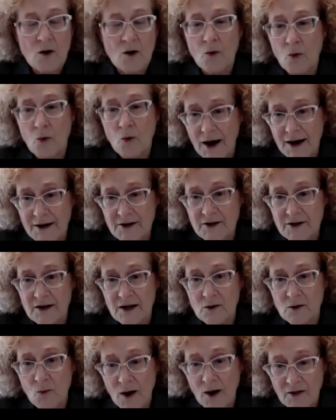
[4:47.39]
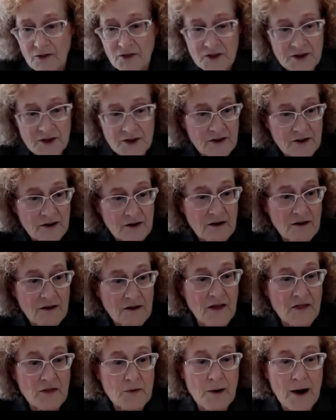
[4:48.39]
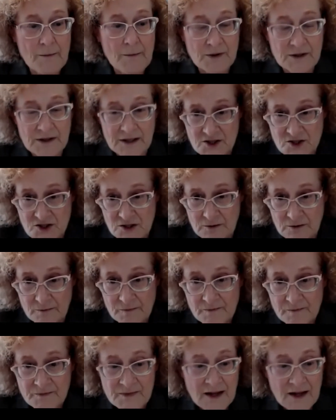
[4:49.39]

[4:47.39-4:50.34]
whiter, and wealthier than the population.